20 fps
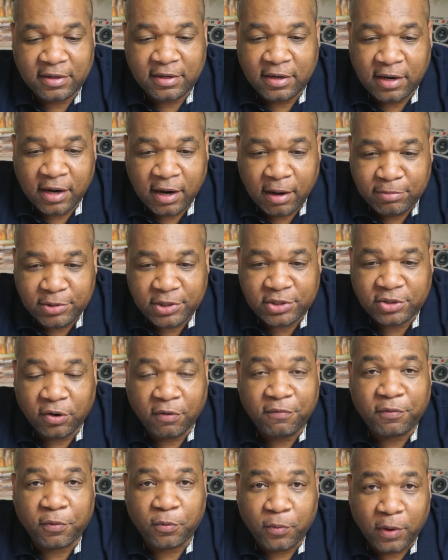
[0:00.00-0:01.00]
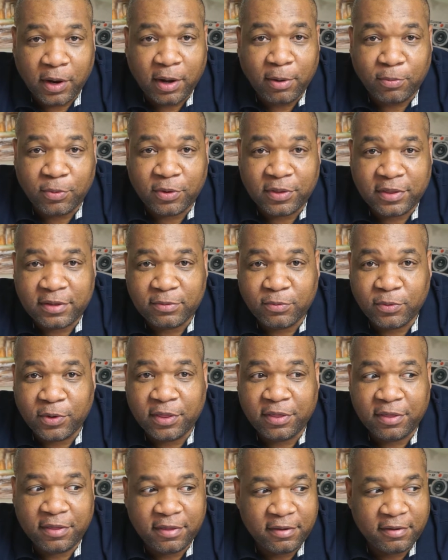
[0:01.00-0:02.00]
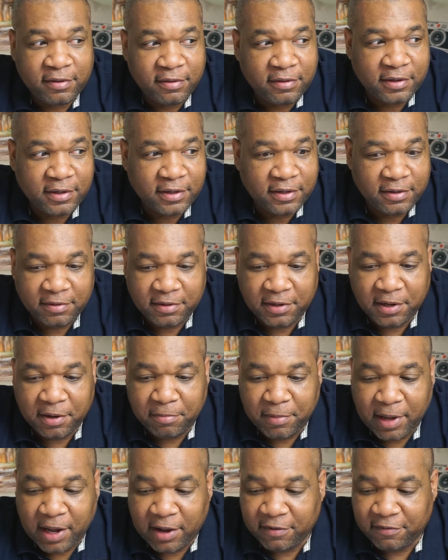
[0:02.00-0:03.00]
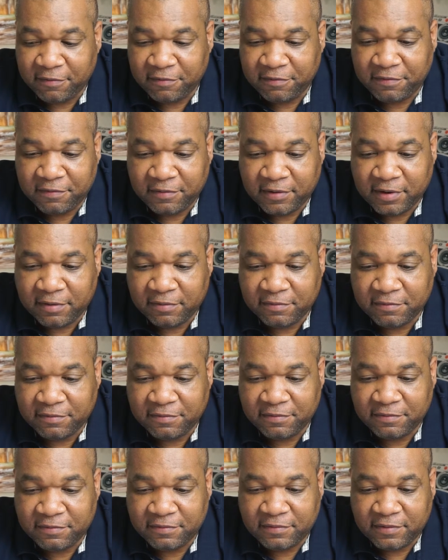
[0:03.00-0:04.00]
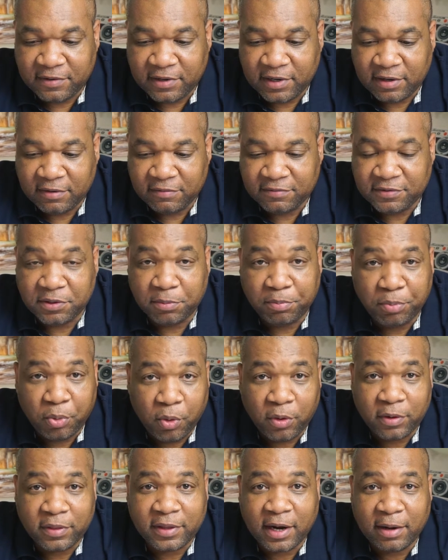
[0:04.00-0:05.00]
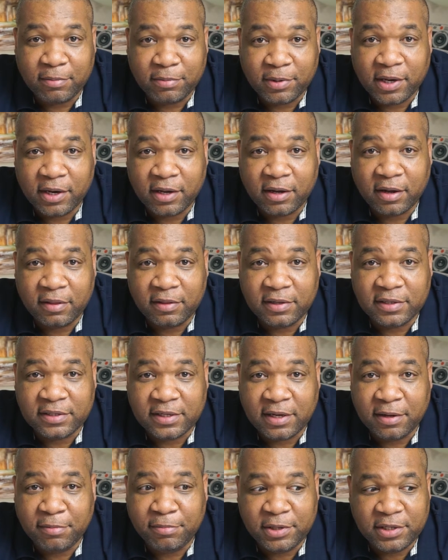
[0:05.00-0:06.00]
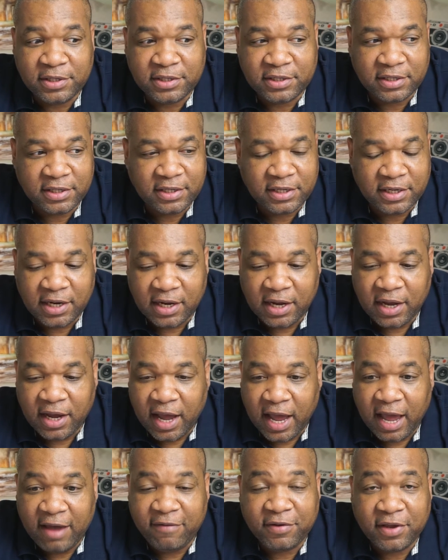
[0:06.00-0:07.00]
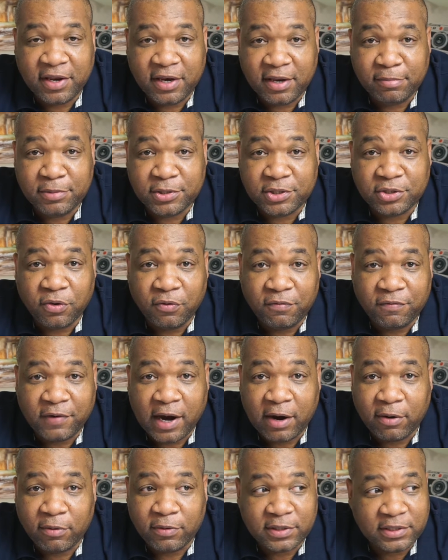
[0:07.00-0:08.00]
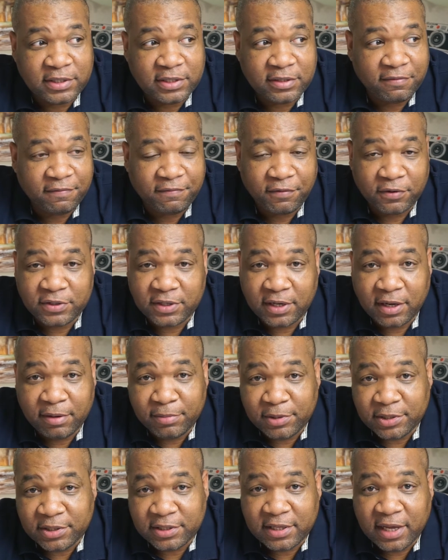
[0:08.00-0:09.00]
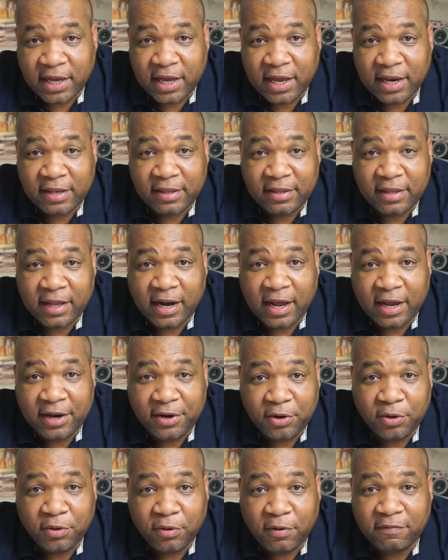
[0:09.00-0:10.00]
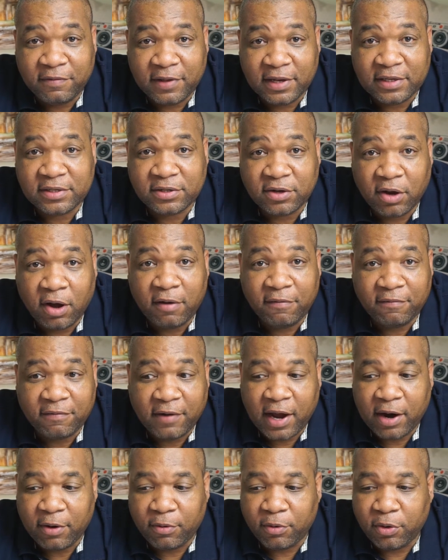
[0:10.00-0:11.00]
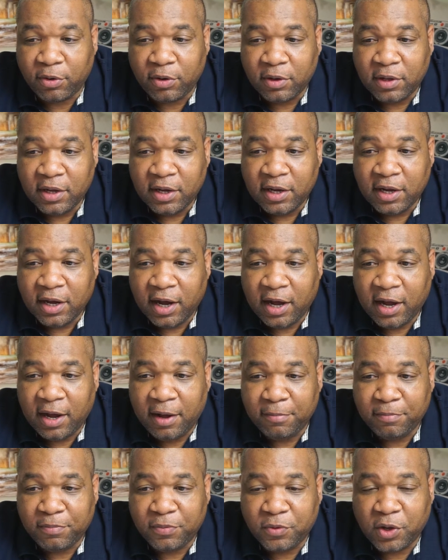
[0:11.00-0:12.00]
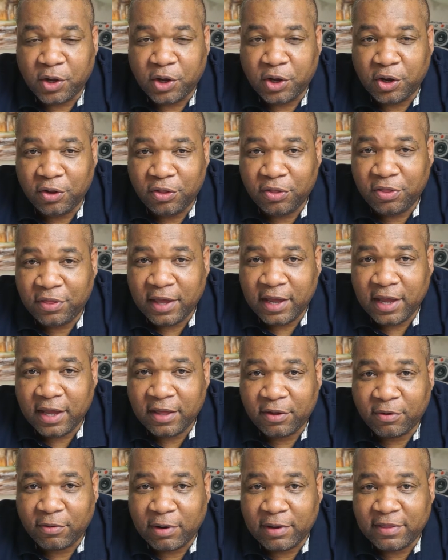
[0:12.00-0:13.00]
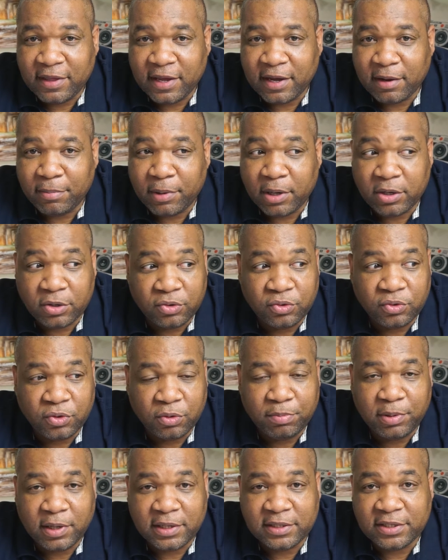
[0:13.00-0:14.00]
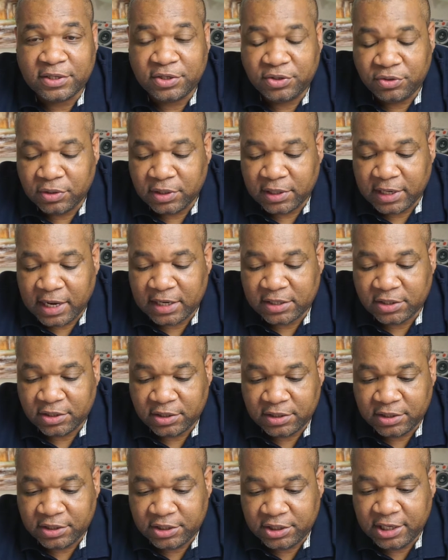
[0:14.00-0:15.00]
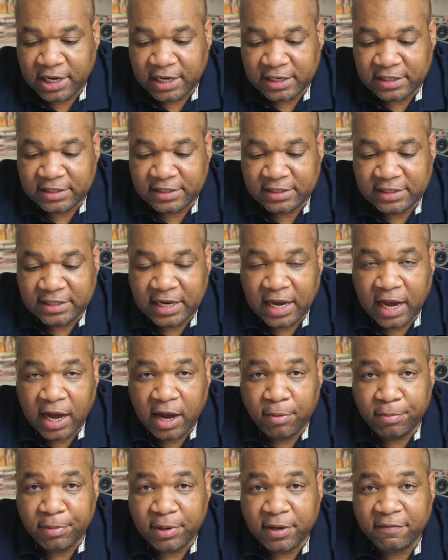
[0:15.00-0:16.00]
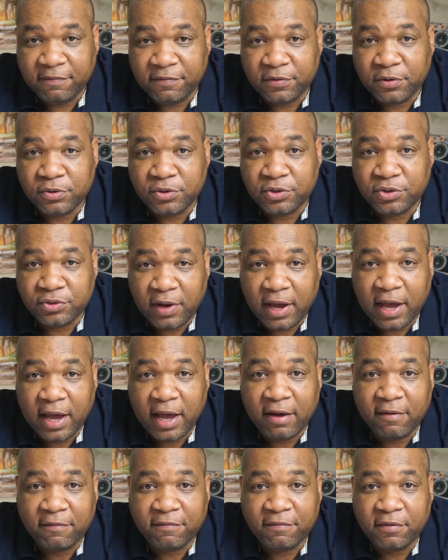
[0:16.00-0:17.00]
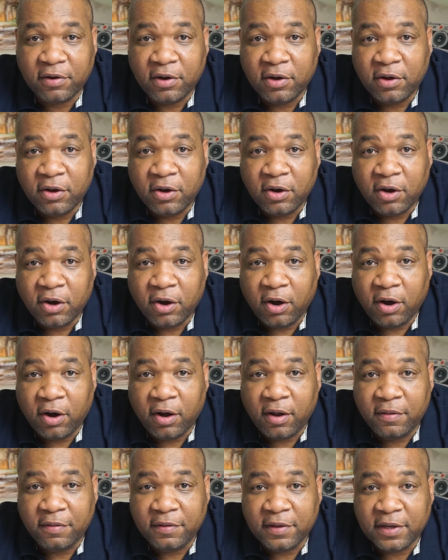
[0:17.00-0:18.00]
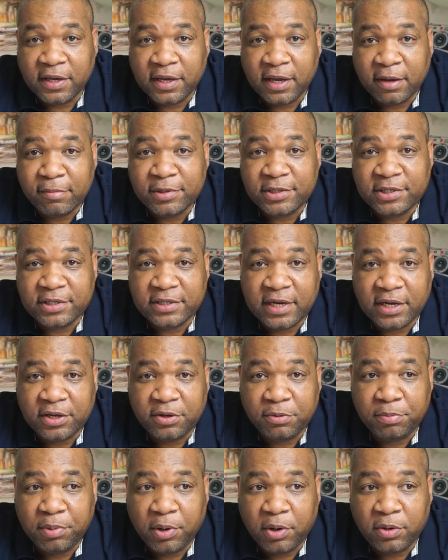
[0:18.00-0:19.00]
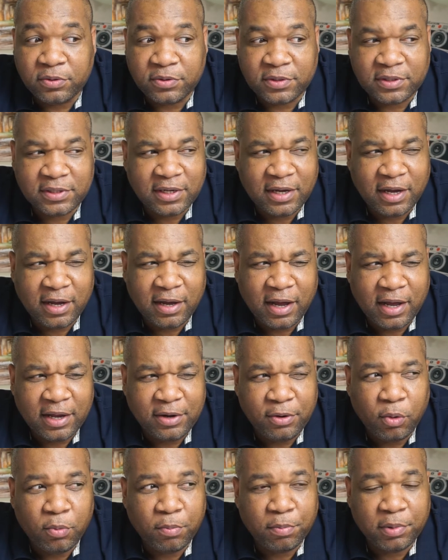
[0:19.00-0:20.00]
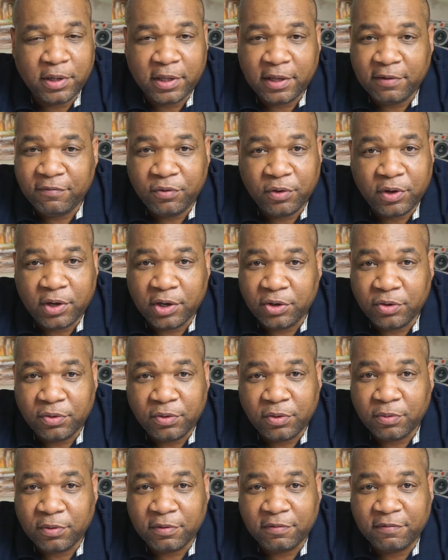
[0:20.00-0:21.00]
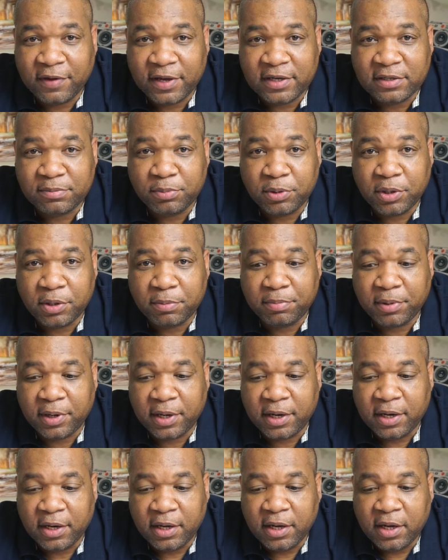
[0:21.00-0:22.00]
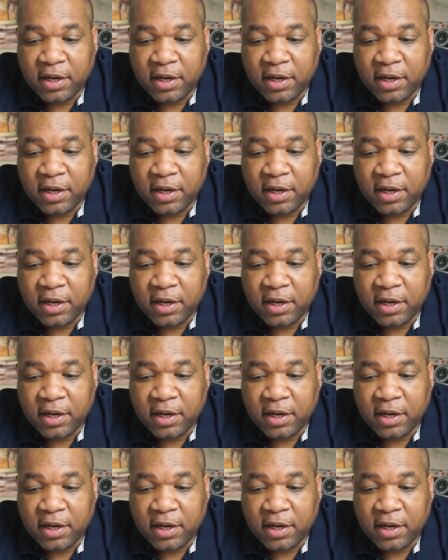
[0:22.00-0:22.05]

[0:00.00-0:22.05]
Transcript: overwhelmed with the amount of support that I'm getting on this image and having an image go viral. This is the first image that I know of that's gone viral. The great thing about Google Plus is you can actually check to see how many views you have on the images that you post. I don't believe you can do that with Facebook, but